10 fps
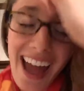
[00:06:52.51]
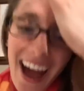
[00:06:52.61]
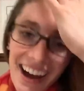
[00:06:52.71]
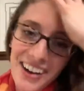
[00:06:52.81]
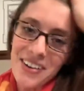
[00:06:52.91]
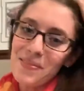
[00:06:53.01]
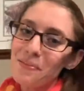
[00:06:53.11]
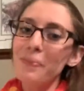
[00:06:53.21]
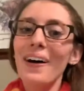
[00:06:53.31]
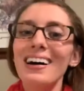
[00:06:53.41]

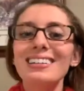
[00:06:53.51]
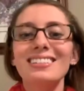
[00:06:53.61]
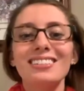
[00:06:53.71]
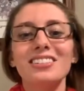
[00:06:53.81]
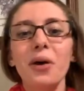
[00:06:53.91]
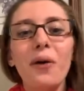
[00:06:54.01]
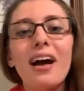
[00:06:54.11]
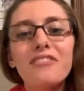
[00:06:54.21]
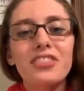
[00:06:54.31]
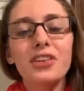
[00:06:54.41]
But so
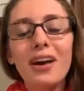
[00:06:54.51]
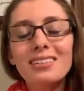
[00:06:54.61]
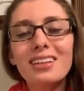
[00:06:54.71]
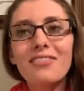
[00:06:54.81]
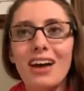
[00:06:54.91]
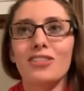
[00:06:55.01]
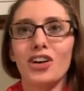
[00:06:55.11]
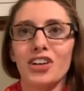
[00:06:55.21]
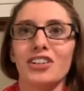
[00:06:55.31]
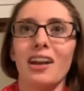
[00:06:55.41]
if you guys have ever
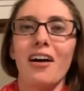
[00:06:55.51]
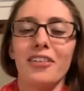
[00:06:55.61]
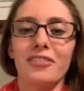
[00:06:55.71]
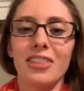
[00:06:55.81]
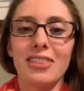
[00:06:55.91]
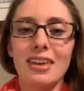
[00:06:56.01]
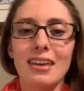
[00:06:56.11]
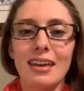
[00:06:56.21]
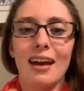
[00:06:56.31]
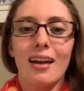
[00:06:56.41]
heard of the